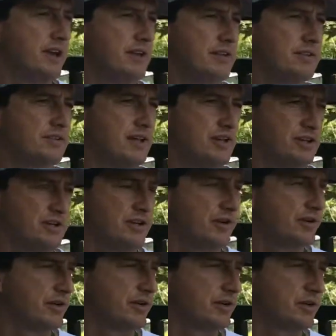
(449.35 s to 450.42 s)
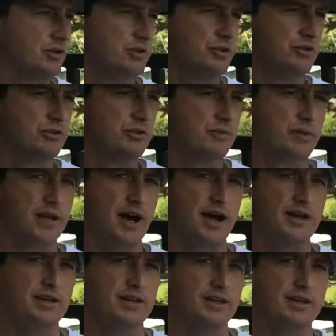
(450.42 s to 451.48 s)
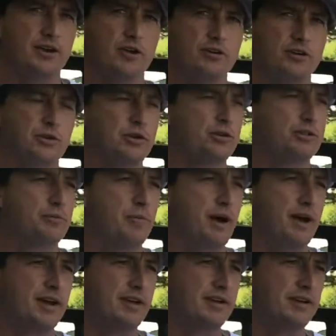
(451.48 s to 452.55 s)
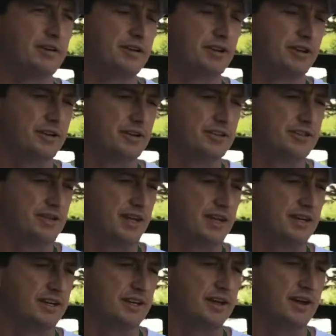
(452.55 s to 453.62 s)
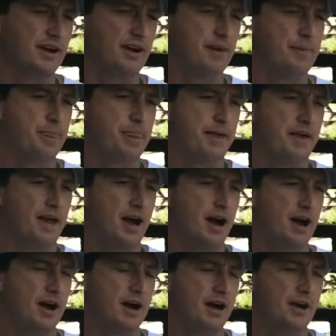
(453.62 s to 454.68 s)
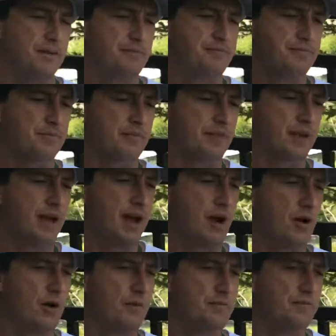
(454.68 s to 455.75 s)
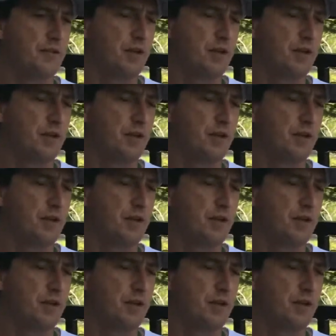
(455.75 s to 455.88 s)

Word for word: and stationary glues. But I, and also he was a pioneer in understanding um, um, how